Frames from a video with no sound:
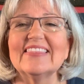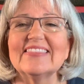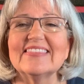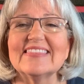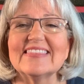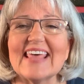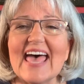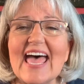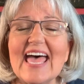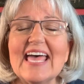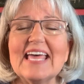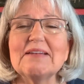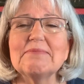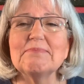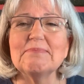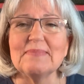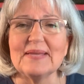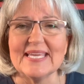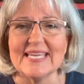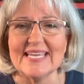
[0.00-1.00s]
That
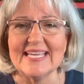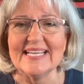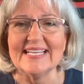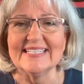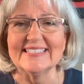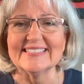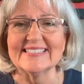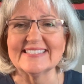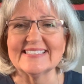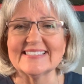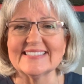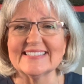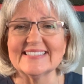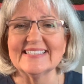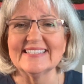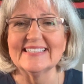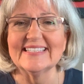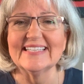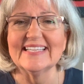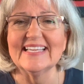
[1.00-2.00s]
means
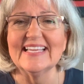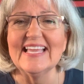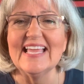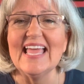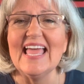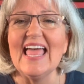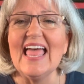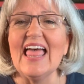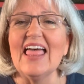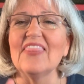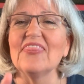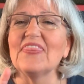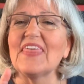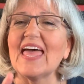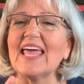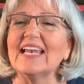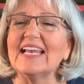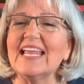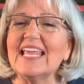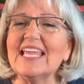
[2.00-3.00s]

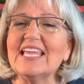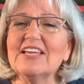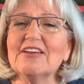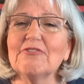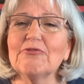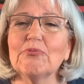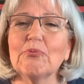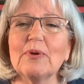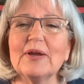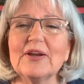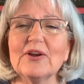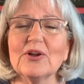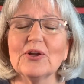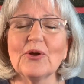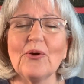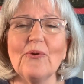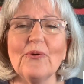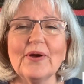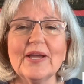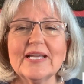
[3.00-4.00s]
that if we are
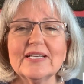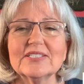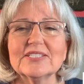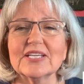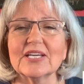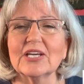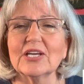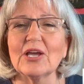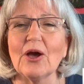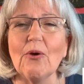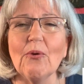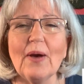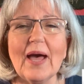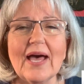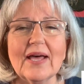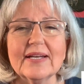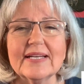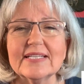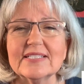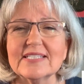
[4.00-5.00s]
going to go
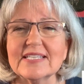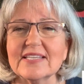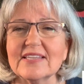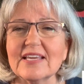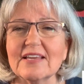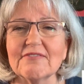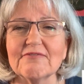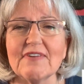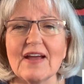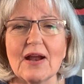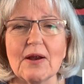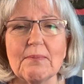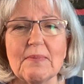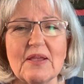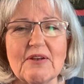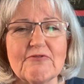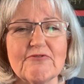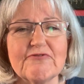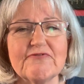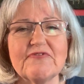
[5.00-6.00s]
out into the
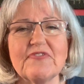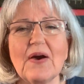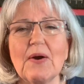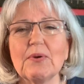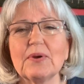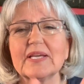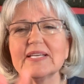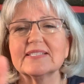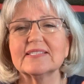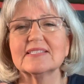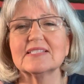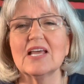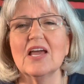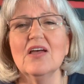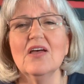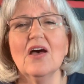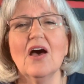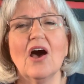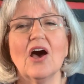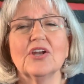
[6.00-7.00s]
environment focused
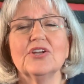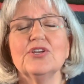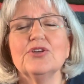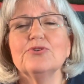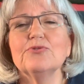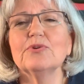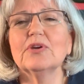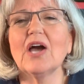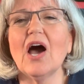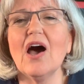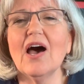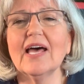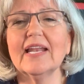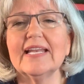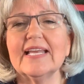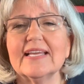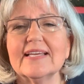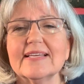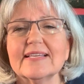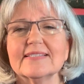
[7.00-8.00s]
on who God
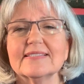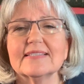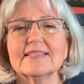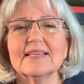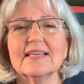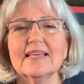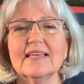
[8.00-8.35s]
is